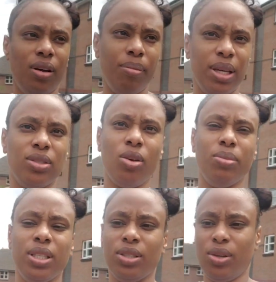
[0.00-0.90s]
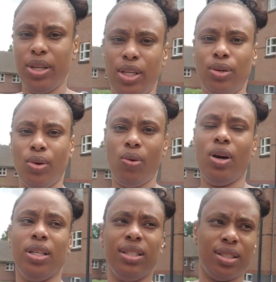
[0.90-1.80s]
I'll make something to eat now,
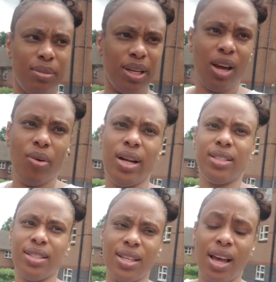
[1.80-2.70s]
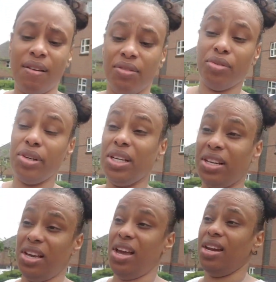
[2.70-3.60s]
because it's been a while since I haven't
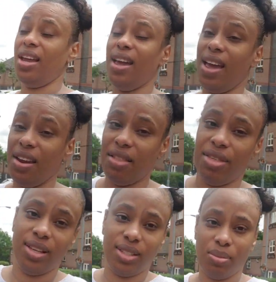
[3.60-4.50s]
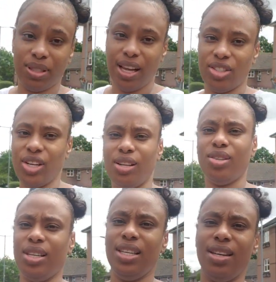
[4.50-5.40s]
really had anything substantial
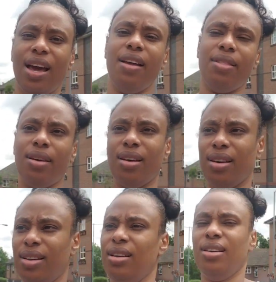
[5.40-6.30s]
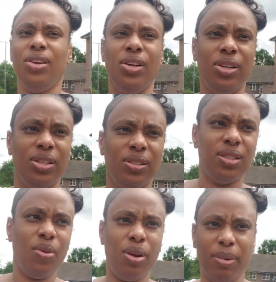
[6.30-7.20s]
to eat either.
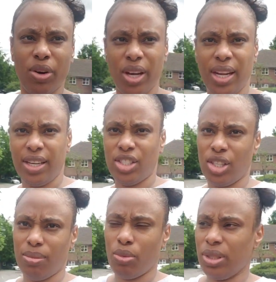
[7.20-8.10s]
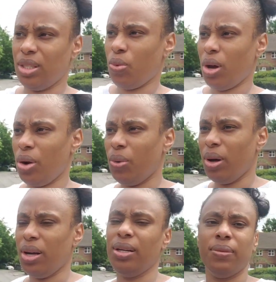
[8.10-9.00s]
So when I go in the kitchen, I will see what I'm
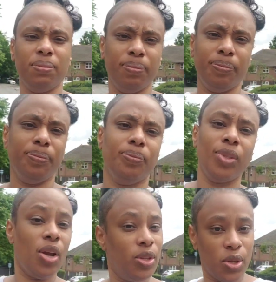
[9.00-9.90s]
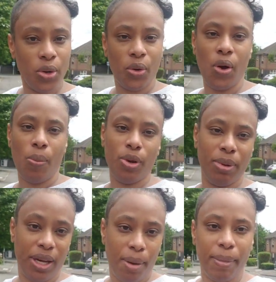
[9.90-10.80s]
going. So I'm going to come with
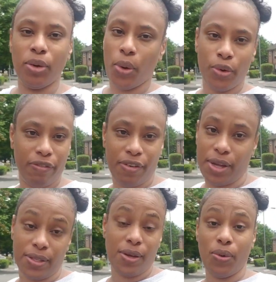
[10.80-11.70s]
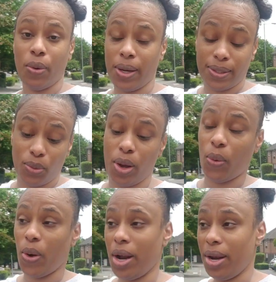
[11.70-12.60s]
me, because I know I'm fast and I want to see what
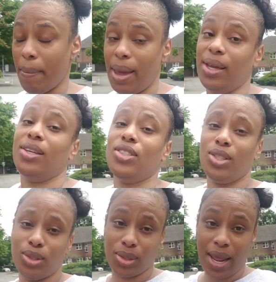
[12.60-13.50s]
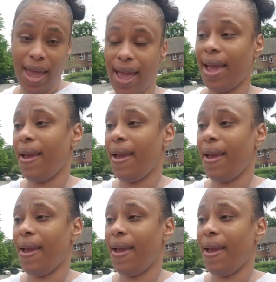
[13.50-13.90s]
I'm going in my kitchen today.